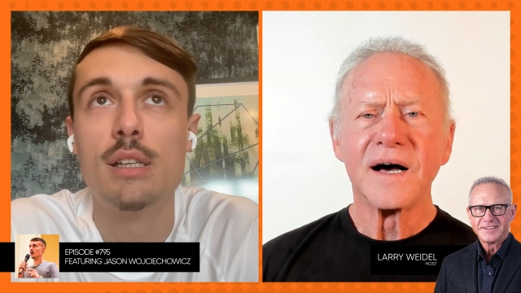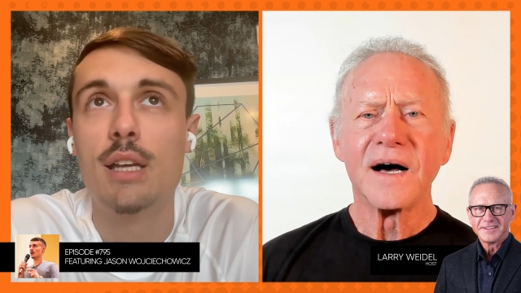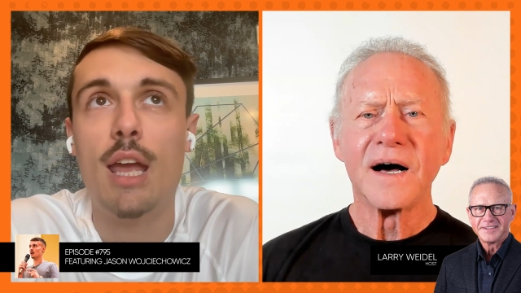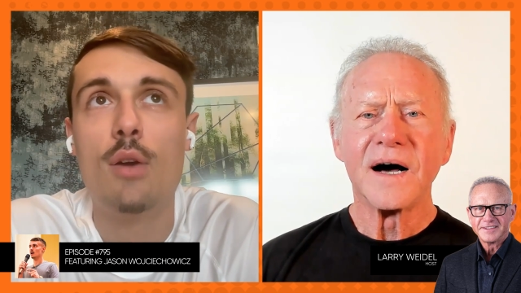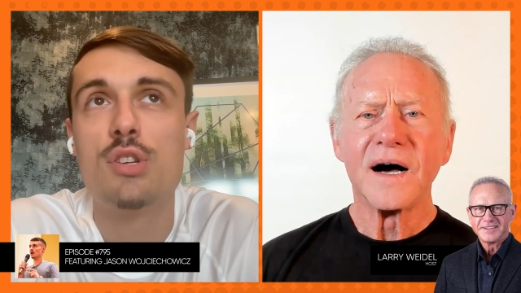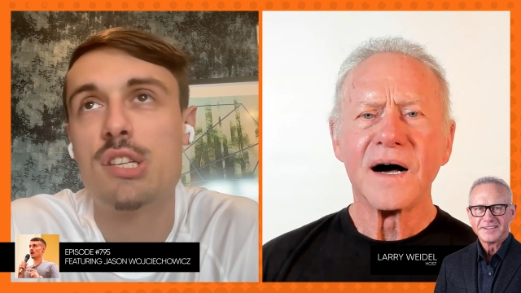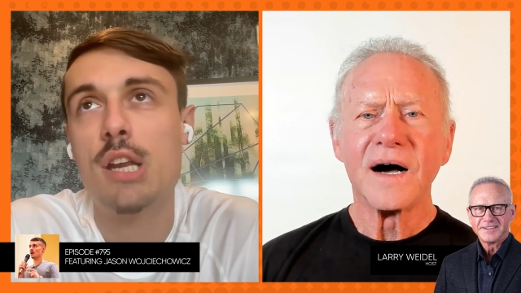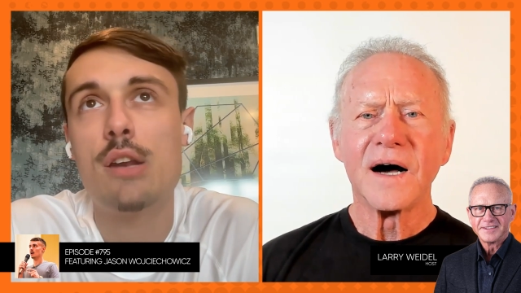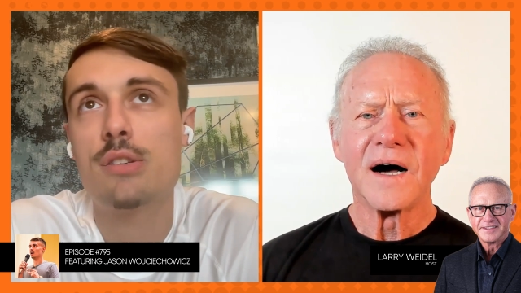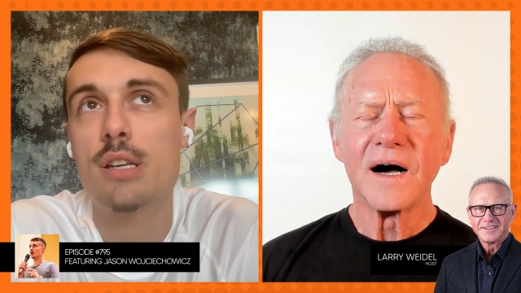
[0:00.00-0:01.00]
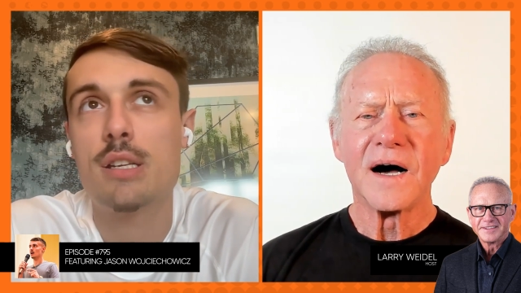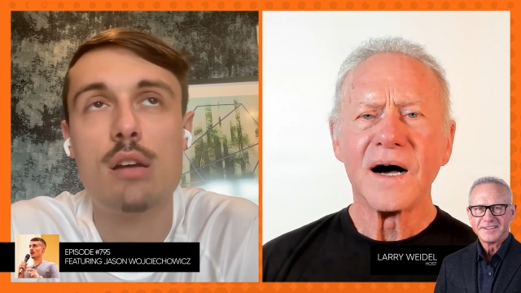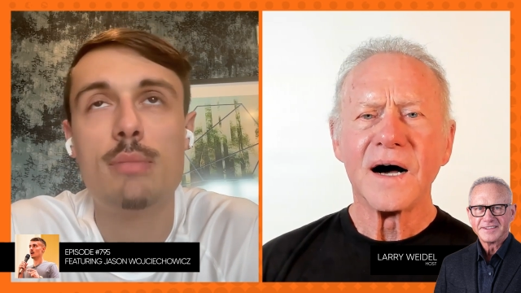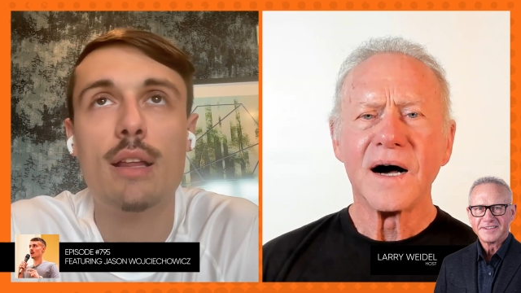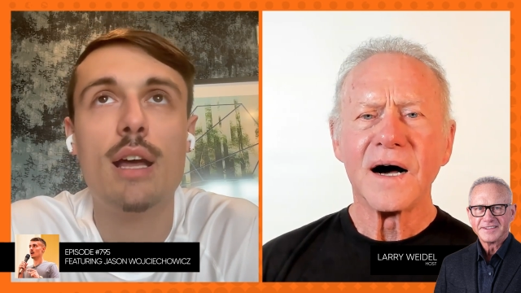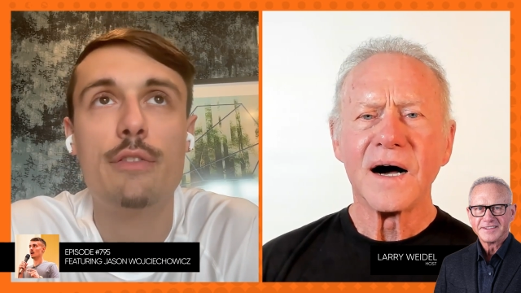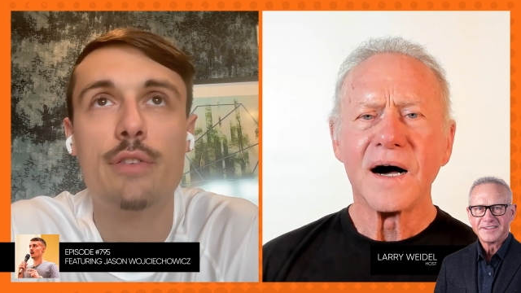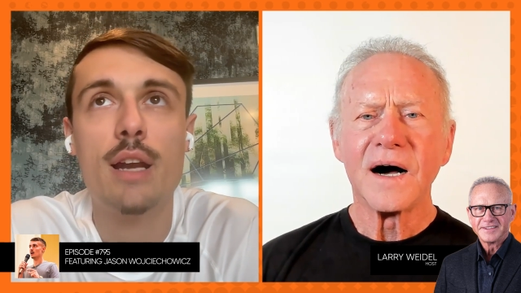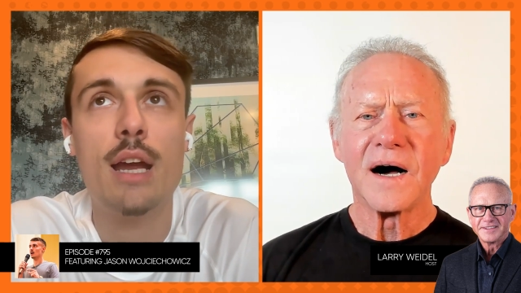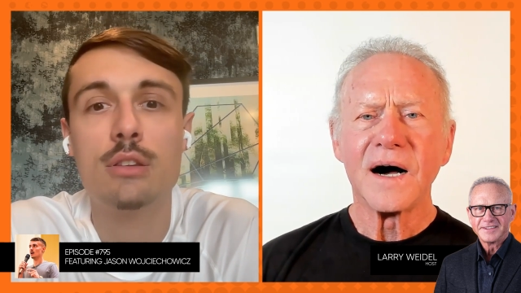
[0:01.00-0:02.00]
Speaker 1: it was just an interesting time in my life.
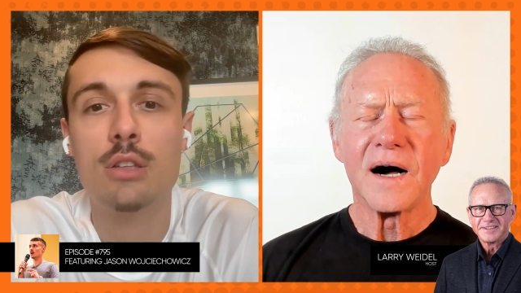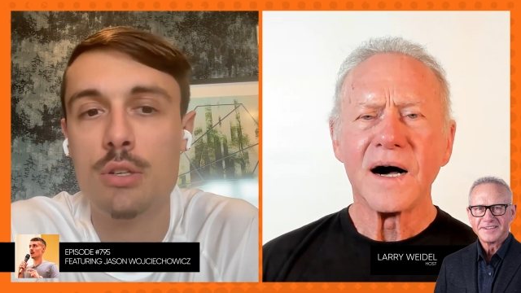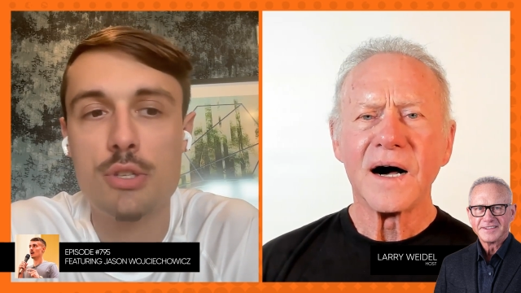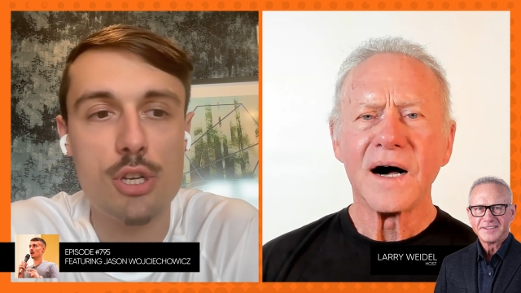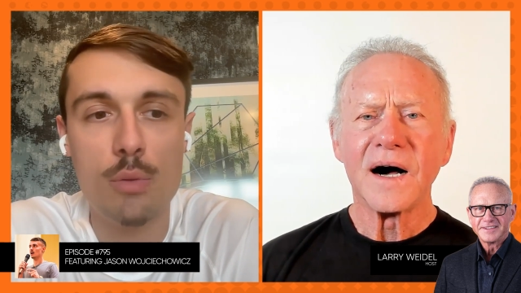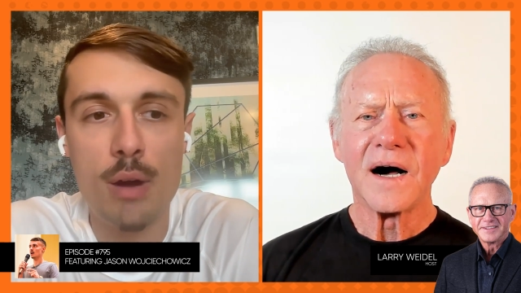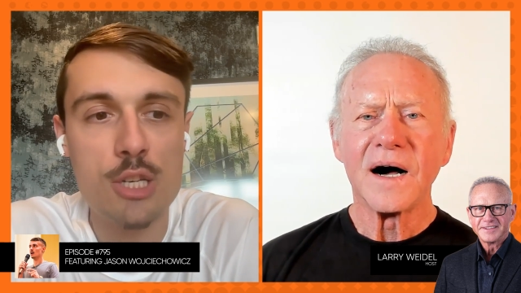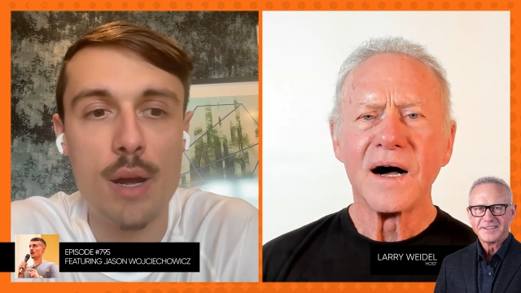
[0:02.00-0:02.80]
And I learned so much